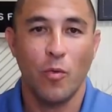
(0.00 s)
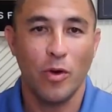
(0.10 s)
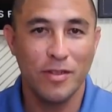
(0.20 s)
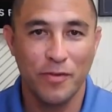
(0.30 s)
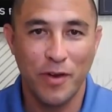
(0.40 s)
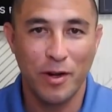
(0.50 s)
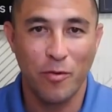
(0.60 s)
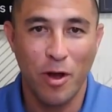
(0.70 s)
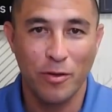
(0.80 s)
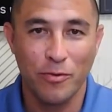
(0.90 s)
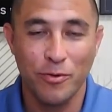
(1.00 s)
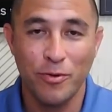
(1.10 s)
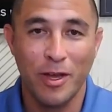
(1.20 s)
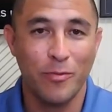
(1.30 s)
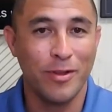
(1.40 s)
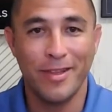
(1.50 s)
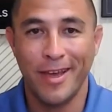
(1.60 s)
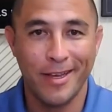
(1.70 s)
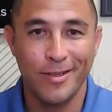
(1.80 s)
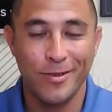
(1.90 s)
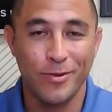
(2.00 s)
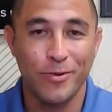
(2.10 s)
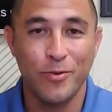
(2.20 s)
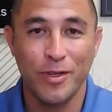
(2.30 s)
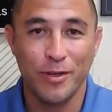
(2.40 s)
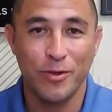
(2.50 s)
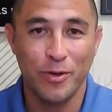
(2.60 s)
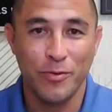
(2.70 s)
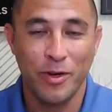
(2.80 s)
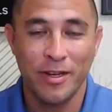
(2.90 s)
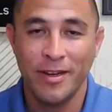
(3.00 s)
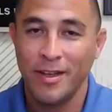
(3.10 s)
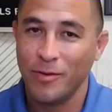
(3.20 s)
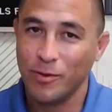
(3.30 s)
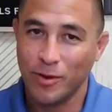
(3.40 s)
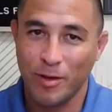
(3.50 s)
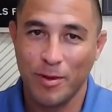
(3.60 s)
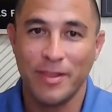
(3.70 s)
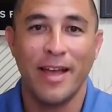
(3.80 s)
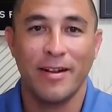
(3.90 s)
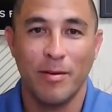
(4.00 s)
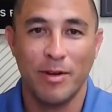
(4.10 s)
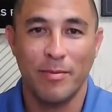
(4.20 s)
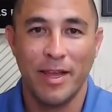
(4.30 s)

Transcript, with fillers: What is a final walkthrough and what the heck do you do when you're doing one? We'll talk about that coming up